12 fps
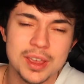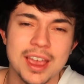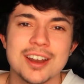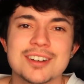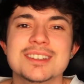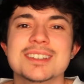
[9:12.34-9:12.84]

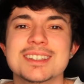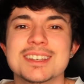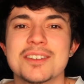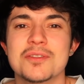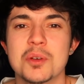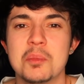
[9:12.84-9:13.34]
cares
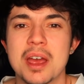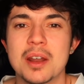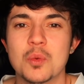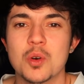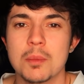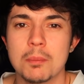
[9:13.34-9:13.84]
if the
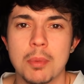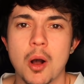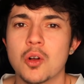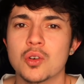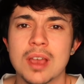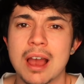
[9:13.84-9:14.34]
man wore a
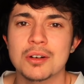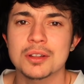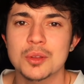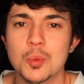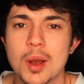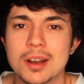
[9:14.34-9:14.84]
ball gown
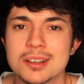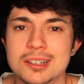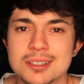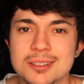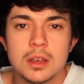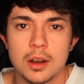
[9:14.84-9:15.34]
at the
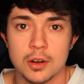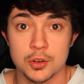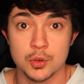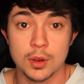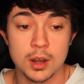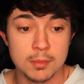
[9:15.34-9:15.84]
wedding? Are
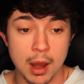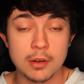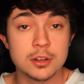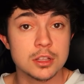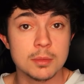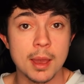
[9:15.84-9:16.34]
you getting
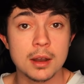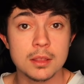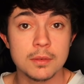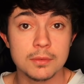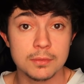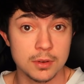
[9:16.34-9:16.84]
married to the man in
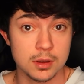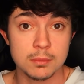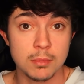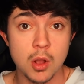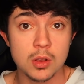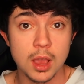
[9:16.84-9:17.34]
the
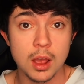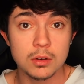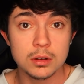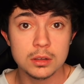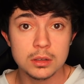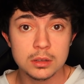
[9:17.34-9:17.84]
fucking ball
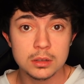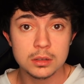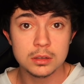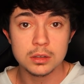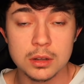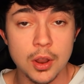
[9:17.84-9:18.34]
gown?
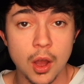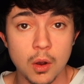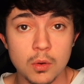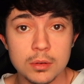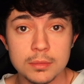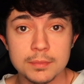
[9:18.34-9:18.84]

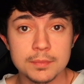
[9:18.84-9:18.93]
No.